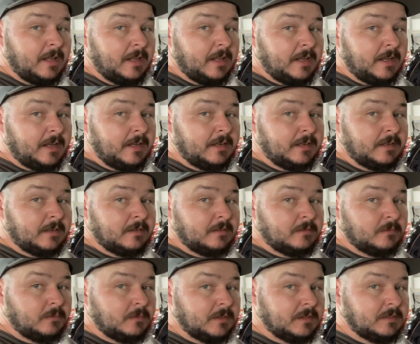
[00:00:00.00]
And
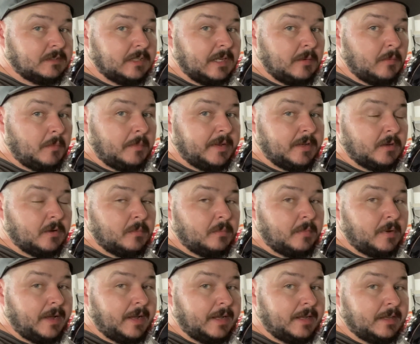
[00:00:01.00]
we'll see when we come
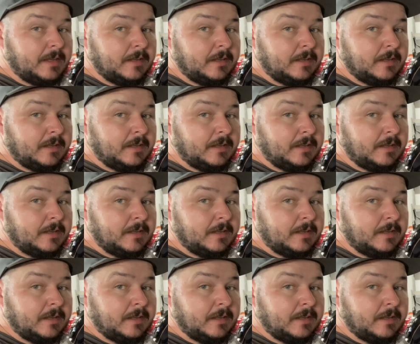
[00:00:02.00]
back